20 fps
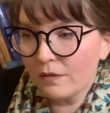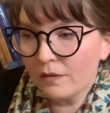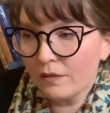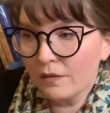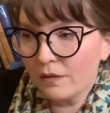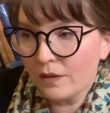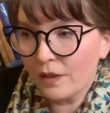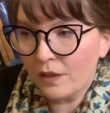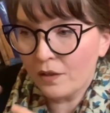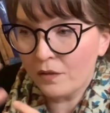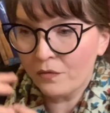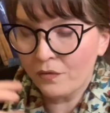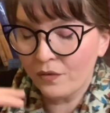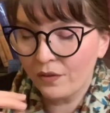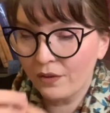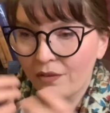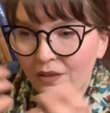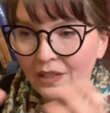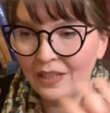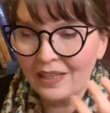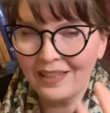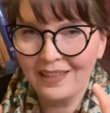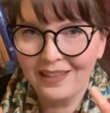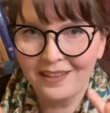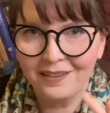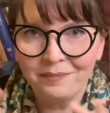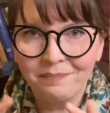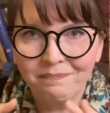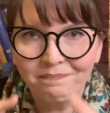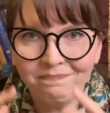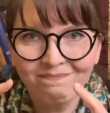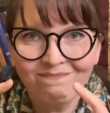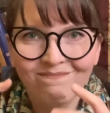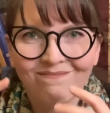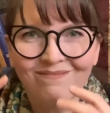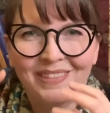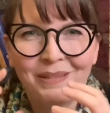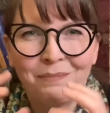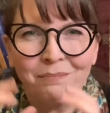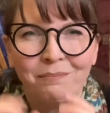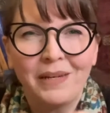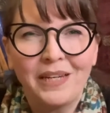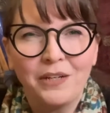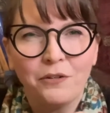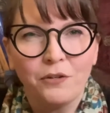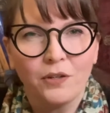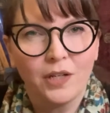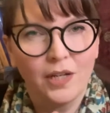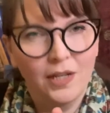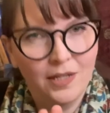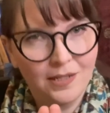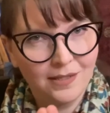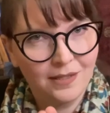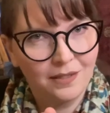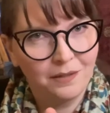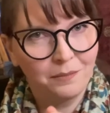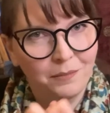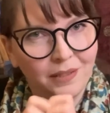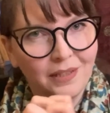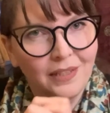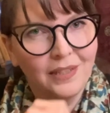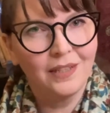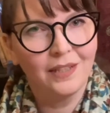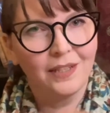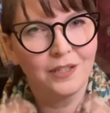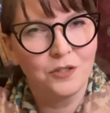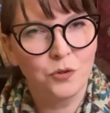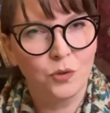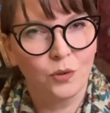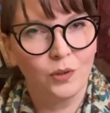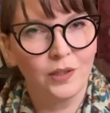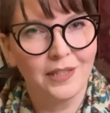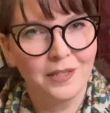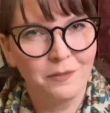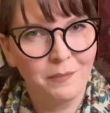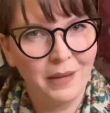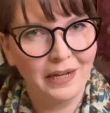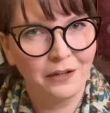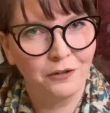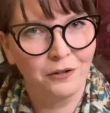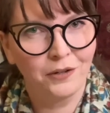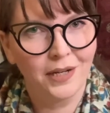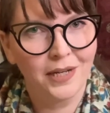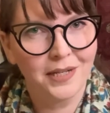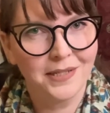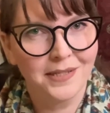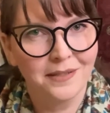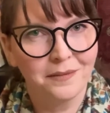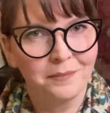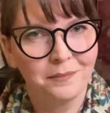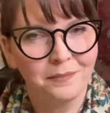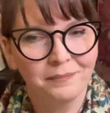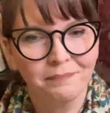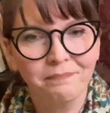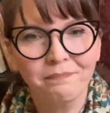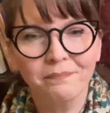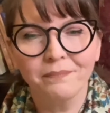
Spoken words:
the microcosm controlling the macrocosm.